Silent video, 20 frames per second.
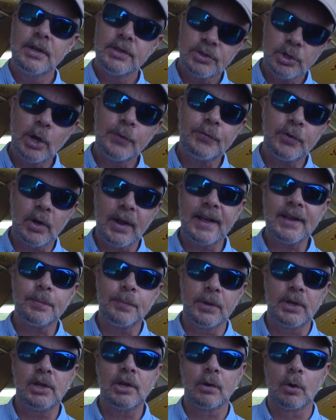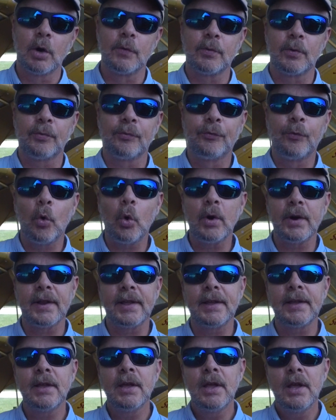So if you're like me, you're over
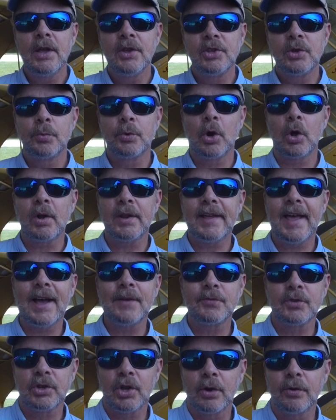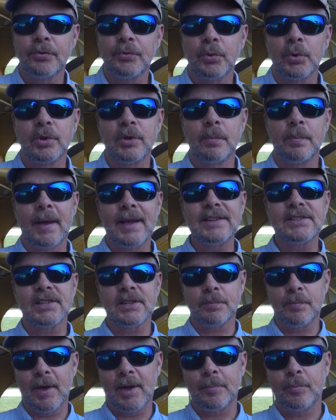40, you would only have to go through the
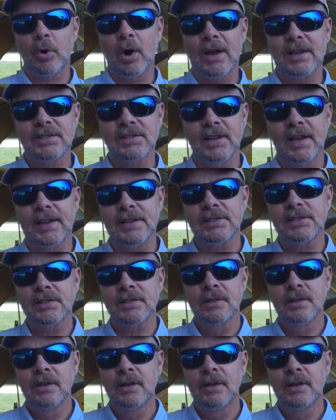BasicMed process